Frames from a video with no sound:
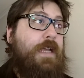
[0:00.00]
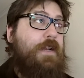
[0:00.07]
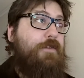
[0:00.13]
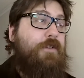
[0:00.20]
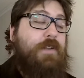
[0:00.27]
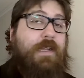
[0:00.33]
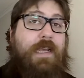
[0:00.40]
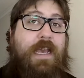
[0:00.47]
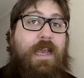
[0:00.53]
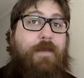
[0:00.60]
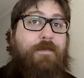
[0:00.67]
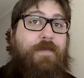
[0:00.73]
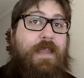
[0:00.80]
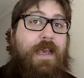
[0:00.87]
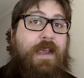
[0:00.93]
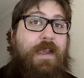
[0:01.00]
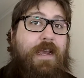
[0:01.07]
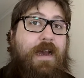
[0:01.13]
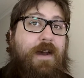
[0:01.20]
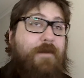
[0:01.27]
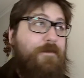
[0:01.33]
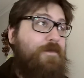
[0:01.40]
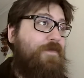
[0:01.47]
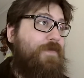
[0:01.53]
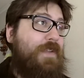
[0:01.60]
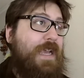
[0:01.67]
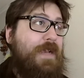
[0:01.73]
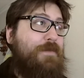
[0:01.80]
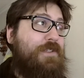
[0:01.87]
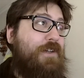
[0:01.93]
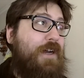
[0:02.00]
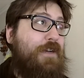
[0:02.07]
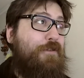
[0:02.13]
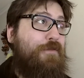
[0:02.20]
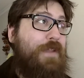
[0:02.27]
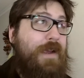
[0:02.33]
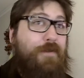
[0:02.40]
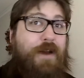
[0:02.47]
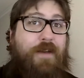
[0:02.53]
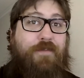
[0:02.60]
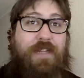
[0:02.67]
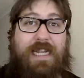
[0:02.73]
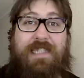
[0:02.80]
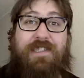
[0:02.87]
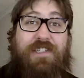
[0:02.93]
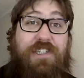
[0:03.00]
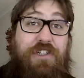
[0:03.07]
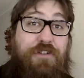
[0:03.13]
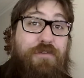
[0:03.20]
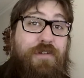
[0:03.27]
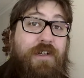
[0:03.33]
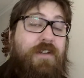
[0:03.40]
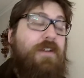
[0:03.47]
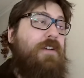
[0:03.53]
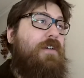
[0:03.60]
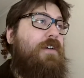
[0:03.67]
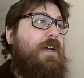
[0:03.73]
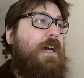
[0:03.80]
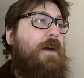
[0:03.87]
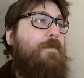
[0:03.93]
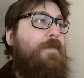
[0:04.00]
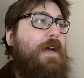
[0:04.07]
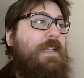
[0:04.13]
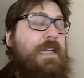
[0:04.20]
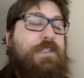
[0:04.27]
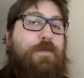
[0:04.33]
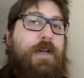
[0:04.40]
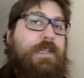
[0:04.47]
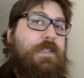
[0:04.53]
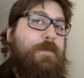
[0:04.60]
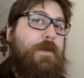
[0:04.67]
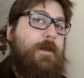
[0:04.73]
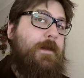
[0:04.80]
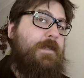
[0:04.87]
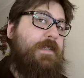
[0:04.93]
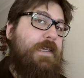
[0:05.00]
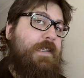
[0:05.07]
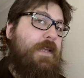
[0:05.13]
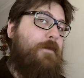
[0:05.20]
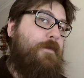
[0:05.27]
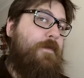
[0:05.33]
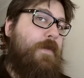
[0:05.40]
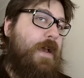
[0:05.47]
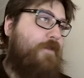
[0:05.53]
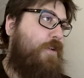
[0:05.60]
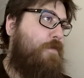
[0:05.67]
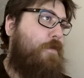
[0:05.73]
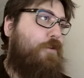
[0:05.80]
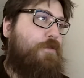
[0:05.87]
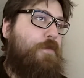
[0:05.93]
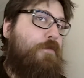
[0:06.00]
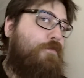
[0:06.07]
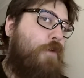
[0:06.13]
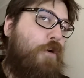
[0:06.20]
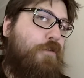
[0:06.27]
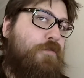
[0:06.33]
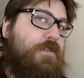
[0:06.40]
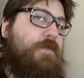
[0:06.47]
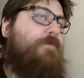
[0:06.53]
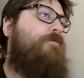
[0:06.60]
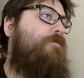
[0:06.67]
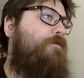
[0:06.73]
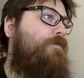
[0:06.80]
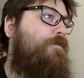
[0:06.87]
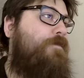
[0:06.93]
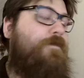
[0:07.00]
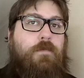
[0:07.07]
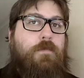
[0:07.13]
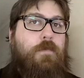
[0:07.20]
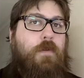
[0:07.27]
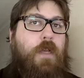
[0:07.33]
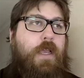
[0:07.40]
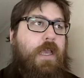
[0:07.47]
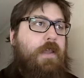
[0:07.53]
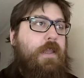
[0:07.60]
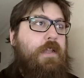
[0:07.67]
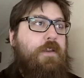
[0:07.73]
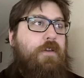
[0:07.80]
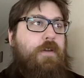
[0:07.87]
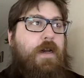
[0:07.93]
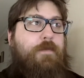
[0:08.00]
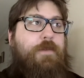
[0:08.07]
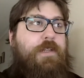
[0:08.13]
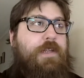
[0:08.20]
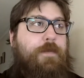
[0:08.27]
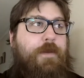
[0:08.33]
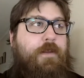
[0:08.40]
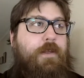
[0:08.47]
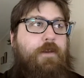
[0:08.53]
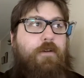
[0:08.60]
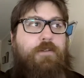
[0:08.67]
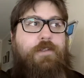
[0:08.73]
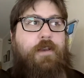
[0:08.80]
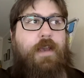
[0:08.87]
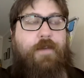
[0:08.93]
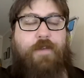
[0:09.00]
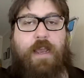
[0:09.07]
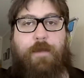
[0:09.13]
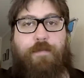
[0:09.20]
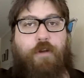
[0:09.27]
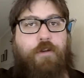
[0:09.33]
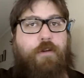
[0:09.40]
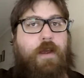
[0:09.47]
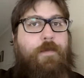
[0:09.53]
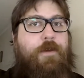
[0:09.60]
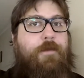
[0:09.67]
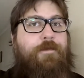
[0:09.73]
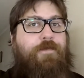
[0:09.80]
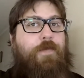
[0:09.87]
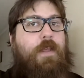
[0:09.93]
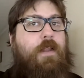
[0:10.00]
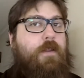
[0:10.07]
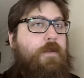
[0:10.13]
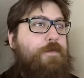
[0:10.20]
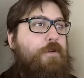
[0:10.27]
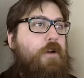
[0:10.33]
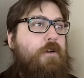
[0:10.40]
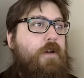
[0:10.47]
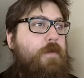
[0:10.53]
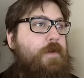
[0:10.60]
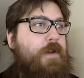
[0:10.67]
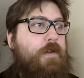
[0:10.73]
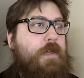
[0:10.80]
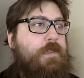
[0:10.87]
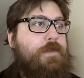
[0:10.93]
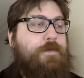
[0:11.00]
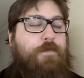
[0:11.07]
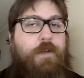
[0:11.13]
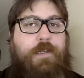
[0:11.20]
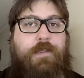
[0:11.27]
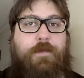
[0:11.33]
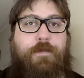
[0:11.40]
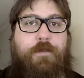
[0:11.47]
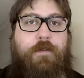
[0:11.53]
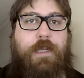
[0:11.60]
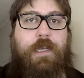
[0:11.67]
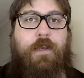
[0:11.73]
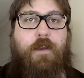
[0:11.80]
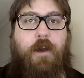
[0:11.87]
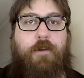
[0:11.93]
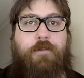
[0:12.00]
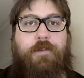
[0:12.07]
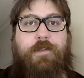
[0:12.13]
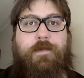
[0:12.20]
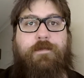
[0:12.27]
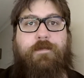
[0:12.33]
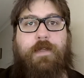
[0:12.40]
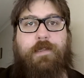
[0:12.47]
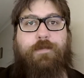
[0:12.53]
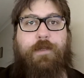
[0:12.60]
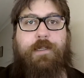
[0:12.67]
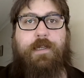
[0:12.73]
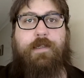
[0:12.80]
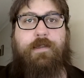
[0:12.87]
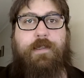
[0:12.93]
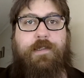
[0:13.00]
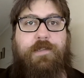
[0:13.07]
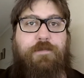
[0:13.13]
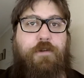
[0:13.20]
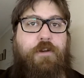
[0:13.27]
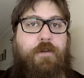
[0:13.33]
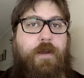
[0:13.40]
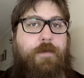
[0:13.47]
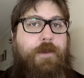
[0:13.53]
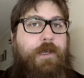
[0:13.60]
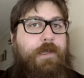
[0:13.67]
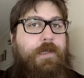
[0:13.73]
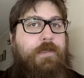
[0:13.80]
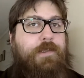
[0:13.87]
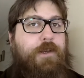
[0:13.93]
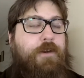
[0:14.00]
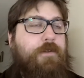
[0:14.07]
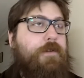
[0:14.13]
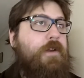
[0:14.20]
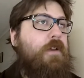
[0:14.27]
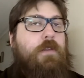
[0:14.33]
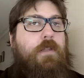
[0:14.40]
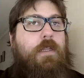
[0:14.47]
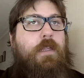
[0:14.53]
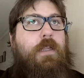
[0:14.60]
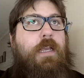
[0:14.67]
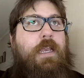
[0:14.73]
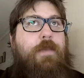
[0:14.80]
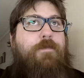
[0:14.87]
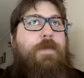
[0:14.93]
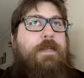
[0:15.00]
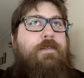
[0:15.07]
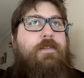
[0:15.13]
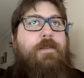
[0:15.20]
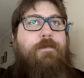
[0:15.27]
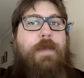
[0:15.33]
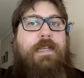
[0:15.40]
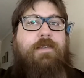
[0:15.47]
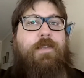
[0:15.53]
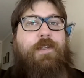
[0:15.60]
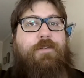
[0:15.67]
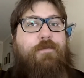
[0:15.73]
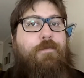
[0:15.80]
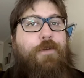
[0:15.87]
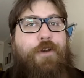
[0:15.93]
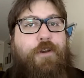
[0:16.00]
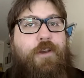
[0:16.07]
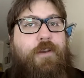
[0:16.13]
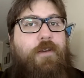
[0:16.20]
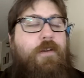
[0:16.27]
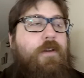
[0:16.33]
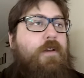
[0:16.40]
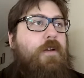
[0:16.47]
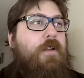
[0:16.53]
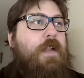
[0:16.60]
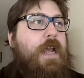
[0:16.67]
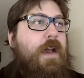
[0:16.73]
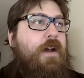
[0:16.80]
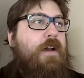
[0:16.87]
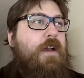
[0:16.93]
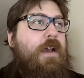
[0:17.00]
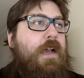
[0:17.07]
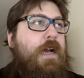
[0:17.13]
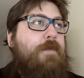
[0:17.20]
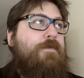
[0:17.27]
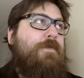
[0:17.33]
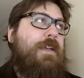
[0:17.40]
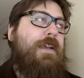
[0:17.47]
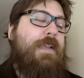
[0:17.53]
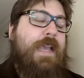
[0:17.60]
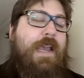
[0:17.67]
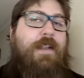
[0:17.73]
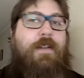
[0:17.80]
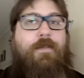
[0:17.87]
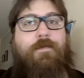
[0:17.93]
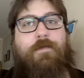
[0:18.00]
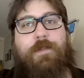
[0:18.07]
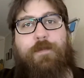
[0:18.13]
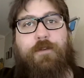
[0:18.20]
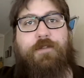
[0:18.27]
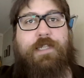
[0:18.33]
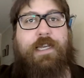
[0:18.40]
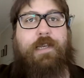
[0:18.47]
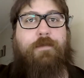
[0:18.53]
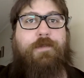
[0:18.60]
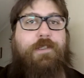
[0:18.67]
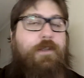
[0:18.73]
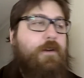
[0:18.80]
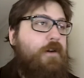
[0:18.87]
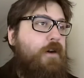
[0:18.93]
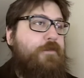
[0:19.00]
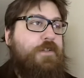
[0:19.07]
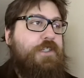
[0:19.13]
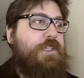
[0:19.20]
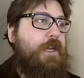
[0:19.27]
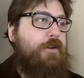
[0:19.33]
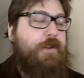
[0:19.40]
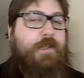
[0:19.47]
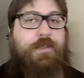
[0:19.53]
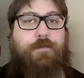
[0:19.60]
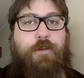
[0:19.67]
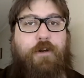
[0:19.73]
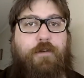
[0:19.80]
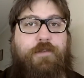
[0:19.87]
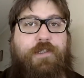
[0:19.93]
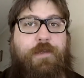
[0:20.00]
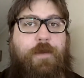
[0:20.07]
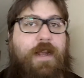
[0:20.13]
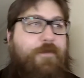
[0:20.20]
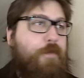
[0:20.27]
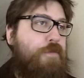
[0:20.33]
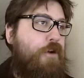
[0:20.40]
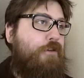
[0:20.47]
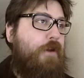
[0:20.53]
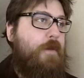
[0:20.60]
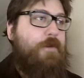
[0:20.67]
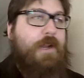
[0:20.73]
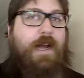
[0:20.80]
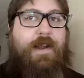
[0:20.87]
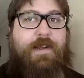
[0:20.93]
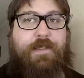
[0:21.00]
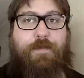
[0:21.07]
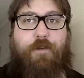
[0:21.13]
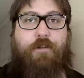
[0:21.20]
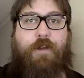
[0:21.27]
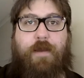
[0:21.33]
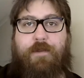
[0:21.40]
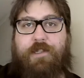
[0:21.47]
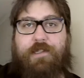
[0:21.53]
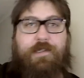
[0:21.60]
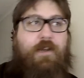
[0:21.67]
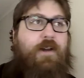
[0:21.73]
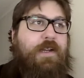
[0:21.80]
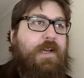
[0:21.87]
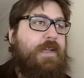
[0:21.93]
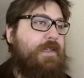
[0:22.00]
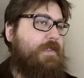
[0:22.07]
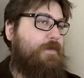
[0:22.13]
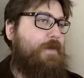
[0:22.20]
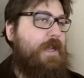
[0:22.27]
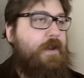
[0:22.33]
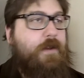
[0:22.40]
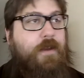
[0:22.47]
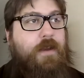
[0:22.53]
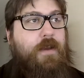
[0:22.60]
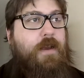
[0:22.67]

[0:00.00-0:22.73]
later on in the game cycle, they will have less to do, and that's why you typically see them having multiple roles. Okay, then you typically also have a programmer. Now, the programmer, it's pretty simple. He codes. That's what he does. He's a programmer. He does code. He basically makes it work. Now, again, small teams, you're often sharing this role, so you might have a programmer, an artist, programmer, designer. It doesn't matter.